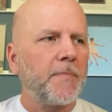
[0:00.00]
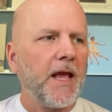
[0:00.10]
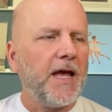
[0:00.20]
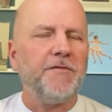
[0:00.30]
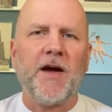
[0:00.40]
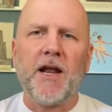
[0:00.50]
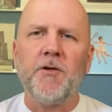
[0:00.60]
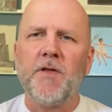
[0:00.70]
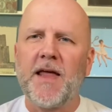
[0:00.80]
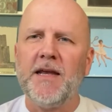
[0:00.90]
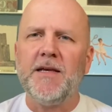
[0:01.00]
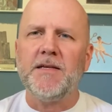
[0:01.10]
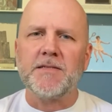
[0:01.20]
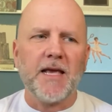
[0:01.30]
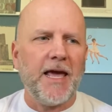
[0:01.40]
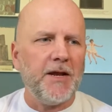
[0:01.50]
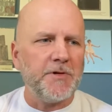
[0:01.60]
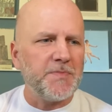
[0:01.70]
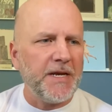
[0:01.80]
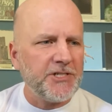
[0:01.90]
got to find out who that is. And it
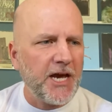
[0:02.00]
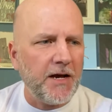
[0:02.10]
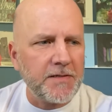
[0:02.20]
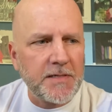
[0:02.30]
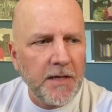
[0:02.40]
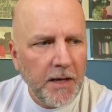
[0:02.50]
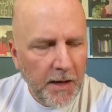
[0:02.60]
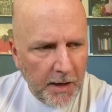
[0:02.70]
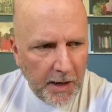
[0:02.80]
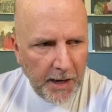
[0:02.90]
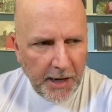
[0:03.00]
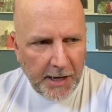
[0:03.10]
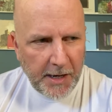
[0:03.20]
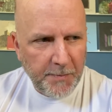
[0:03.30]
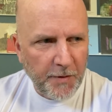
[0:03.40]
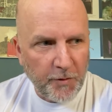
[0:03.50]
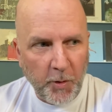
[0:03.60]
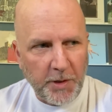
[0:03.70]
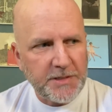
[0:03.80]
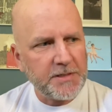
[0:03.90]
was Beach House, of
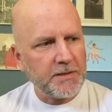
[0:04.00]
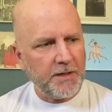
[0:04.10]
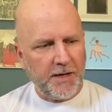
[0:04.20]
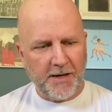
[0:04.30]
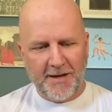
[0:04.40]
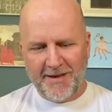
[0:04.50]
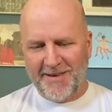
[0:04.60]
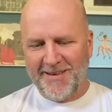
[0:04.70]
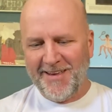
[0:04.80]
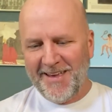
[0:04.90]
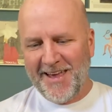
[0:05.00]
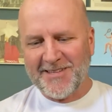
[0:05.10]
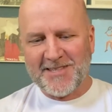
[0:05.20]
course, hence